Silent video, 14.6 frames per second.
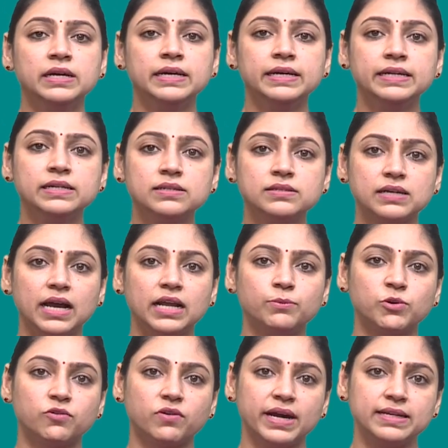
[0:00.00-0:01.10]
Here I'll
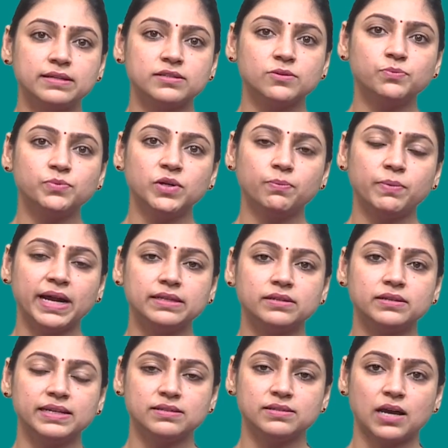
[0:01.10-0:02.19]
provide simple
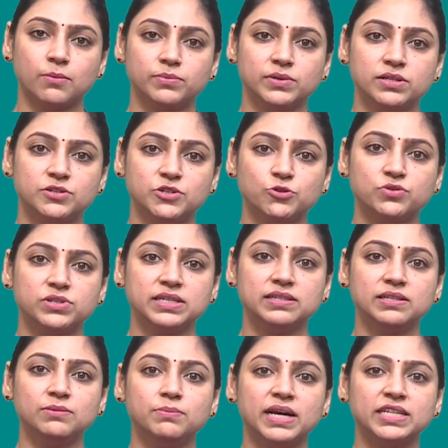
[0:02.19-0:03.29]
Python examples using
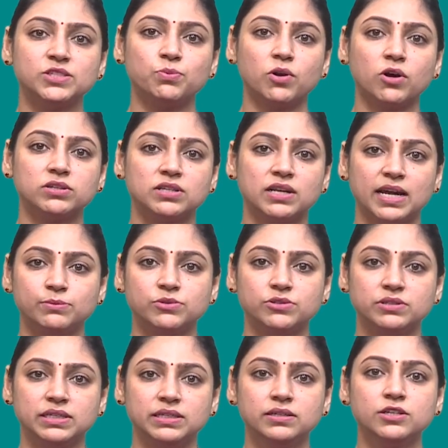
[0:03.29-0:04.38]
the Matplot
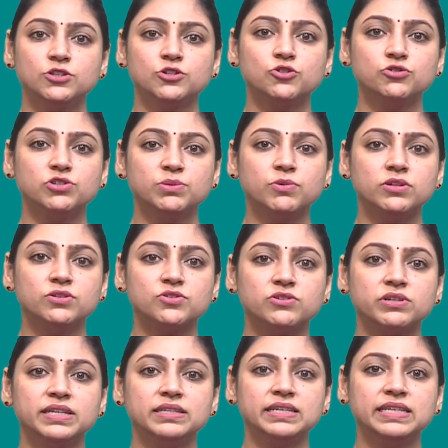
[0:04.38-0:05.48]
library to
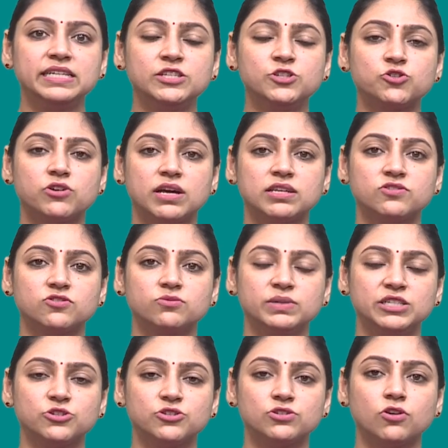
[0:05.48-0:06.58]
demonstrate each
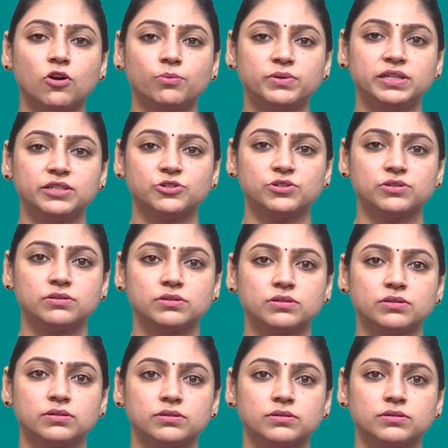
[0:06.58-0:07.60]
transformation operations.